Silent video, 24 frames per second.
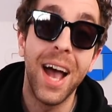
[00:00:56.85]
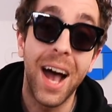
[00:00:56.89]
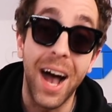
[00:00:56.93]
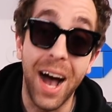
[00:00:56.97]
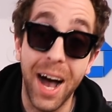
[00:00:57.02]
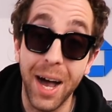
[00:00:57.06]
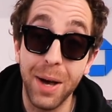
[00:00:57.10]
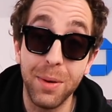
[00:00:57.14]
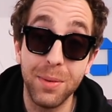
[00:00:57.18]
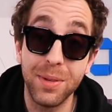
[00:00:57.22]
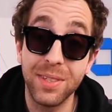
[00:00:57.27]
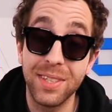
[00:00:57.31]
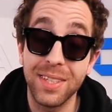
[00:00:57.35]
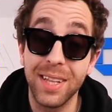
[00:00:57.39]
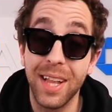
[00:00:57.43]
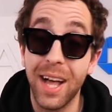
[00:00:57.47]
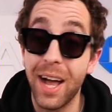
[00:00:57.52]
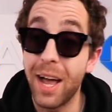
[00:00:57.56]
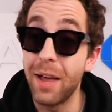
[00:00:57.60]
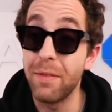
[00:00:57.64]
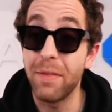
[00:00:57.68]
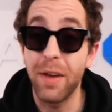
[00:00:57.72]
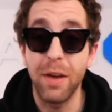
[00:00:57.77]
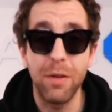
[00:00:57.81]
I was
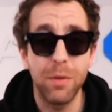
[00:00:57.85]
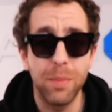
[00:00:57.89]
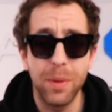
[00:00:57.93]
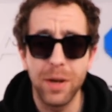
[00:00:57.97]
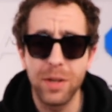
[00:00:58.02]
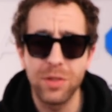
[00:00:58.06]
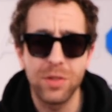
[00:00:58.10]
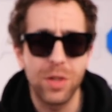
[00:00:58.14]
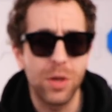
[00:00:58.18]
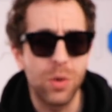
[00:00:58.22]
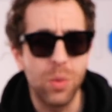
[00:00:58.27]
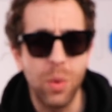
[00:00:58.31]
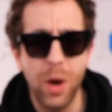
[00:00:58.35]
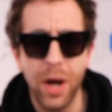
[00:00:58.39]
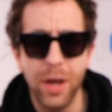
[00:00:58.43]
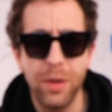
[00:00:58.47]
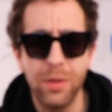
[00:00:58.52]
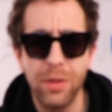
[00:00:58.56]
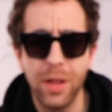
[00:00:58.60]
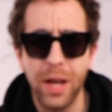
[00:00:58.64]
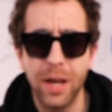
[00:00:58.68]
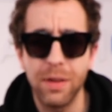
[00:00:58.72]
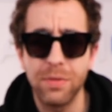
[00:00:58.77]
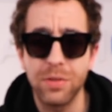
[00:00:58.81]
live. Everybody's like, why are
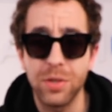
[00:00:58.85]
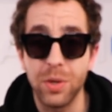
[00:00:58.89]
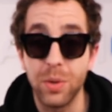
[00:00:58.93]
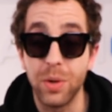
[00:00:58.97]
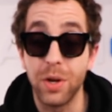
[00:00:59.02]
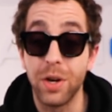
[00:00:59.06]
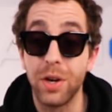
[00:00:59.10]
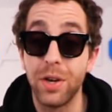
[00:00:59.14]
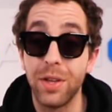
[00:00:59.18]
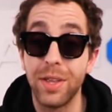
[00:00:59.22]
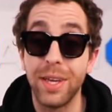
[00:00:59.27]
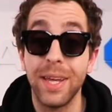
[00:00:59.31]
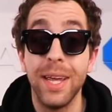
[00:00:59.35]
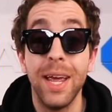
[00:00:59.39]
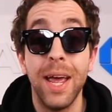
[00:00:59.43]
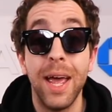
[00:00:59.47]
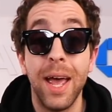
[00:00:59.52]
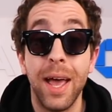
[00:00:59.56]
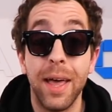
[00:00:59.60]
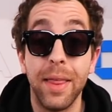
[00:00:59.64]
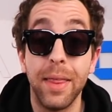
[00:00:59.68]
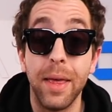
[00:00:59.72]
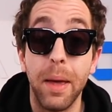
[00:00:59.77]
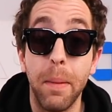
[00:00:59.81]
you live so early?
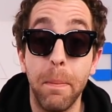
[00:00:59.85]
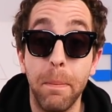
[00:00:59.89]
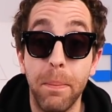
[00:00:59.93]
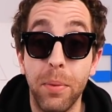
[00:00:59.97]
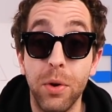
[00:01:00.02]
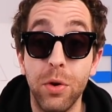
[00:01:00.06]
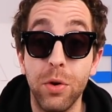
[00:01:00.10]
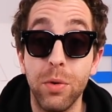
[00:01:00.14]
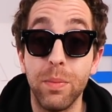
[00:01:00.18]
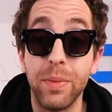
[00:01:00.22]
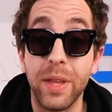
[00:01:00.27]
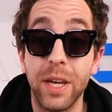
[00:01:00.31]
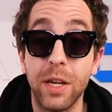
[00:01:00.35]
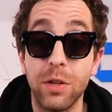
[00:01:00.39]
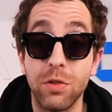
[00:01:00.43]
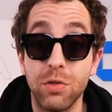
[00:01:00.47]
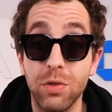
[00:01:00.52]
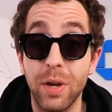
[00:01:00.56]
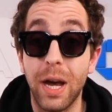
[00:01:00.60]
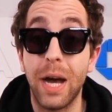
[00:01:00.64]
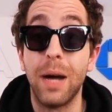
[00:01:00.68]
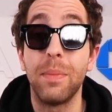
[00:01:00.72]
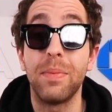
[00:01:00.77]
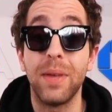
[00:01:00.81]
And then boom, they
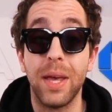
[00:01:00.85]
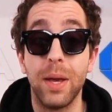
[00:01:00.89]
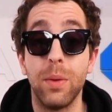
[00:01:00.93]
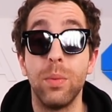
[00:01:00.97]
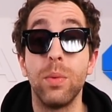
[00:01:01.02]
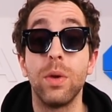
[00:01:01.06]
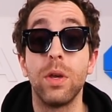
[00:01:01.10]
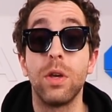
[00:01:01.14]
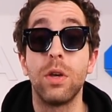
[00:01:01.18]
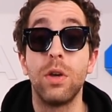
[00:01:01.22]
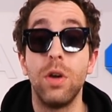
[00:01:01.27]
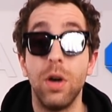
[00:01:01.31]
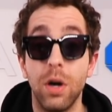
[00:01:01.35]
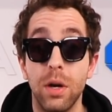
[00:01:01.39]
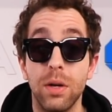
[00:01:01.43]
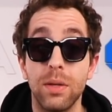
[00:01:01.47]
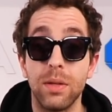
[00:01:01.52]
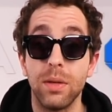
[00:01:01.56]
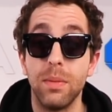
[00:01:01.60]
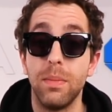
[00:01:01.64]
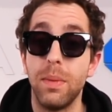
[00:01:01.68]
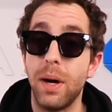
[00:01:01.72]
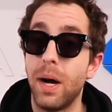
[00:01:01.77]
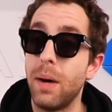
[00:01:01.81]
dropped and we cooked
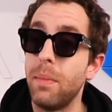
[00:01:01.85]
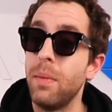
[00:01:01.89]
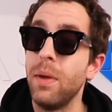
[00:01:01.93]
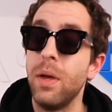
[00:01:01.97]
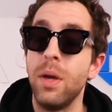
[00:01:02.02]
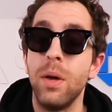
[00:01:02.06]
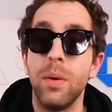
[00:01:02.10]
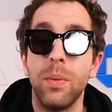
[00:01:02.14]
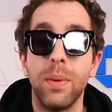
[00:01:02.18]
them up.